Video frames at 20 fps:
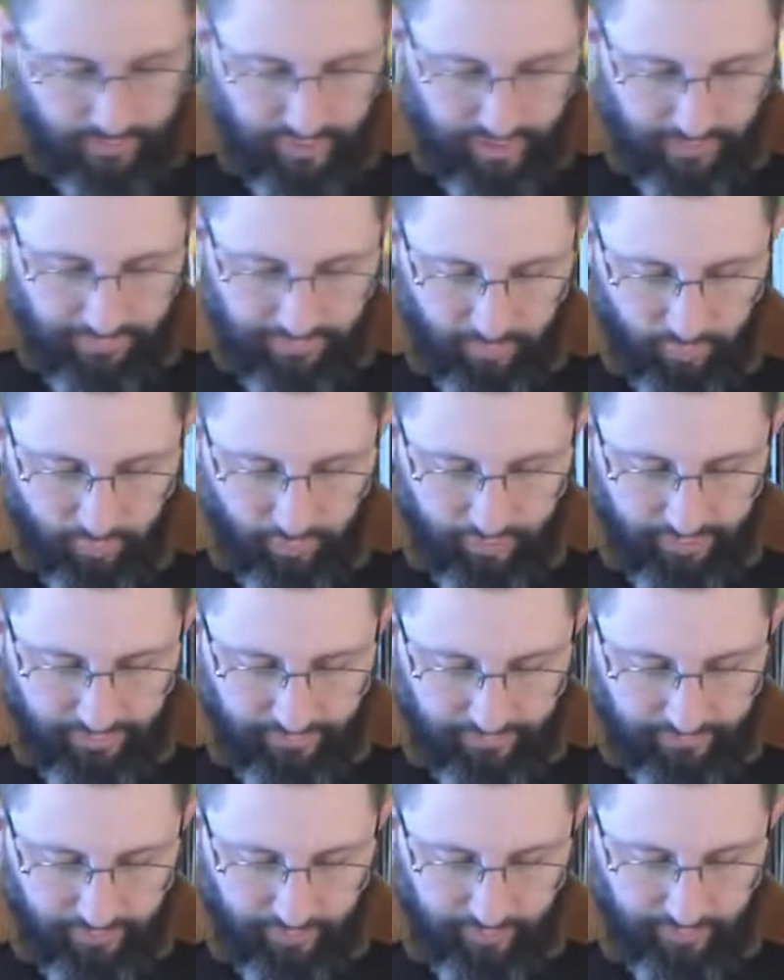chapter
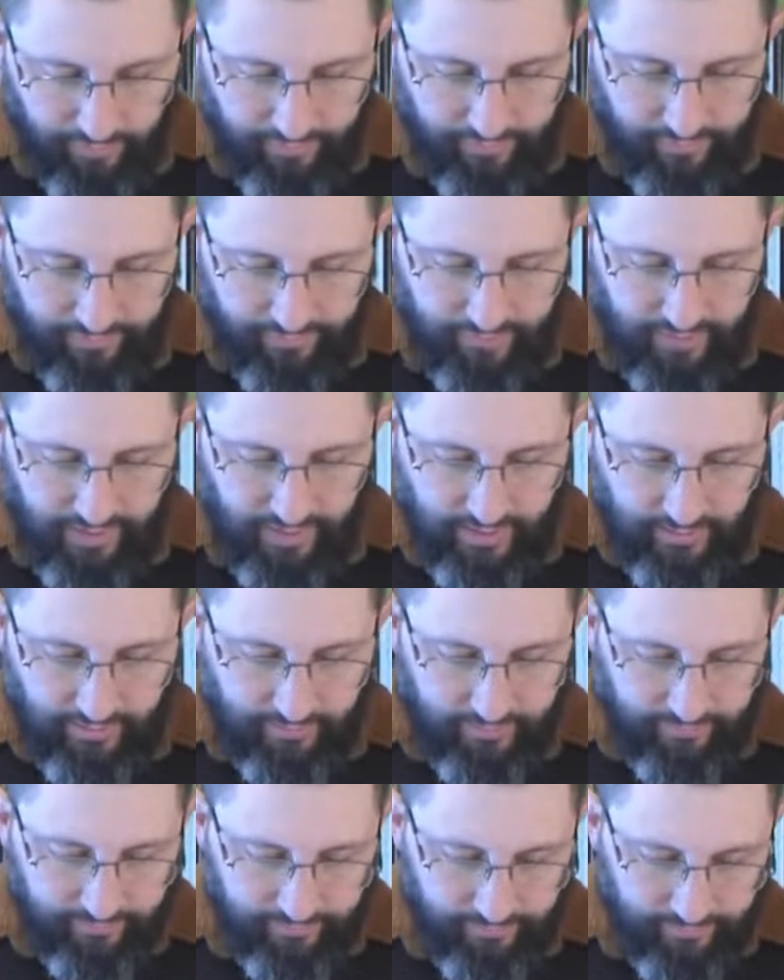1, verse
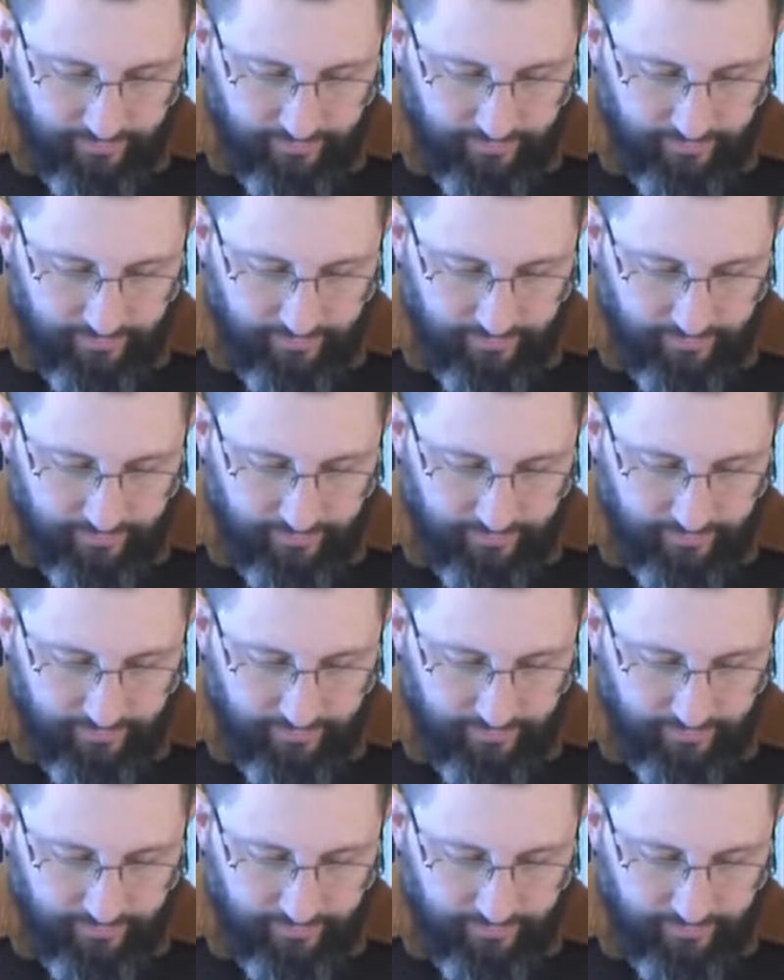15.